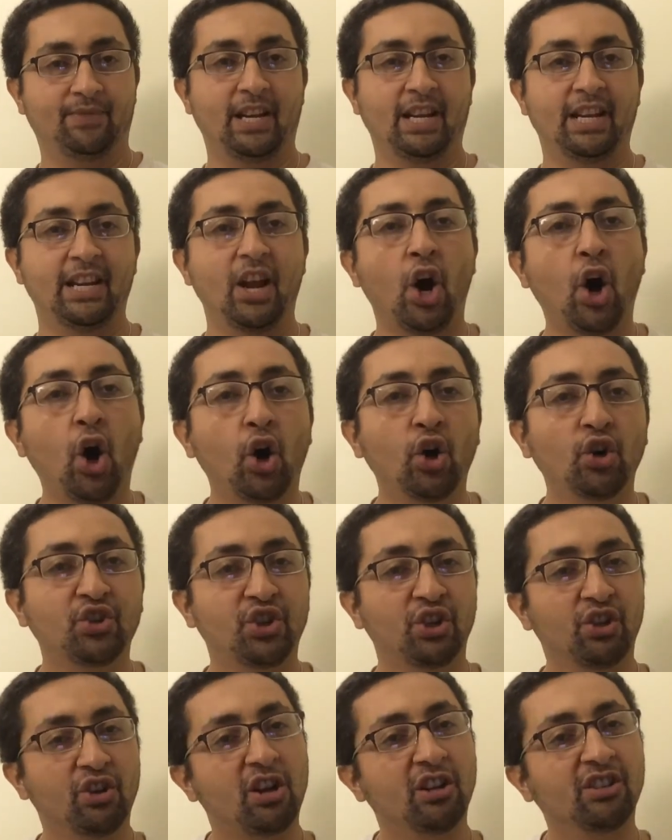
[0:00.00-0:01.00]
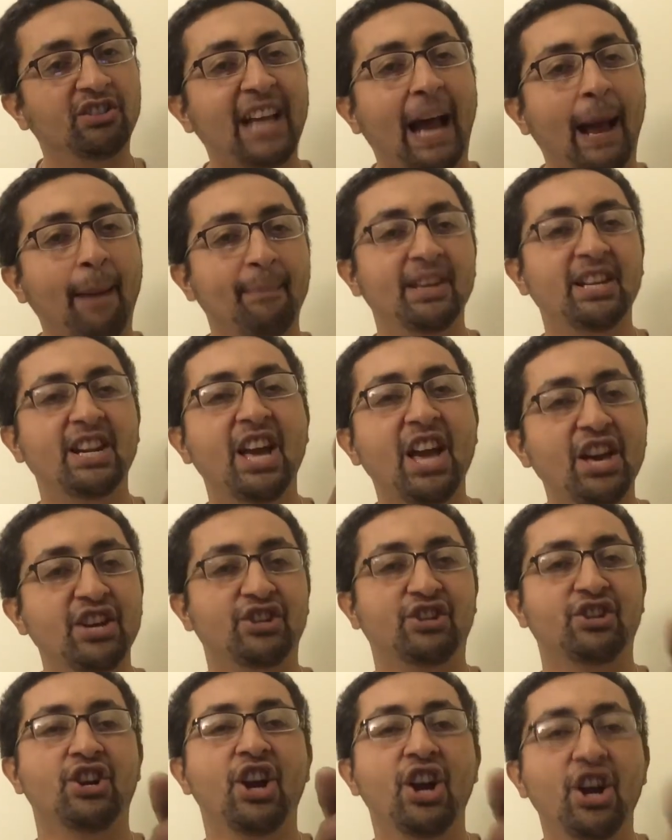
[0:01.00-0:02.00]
and also contaminating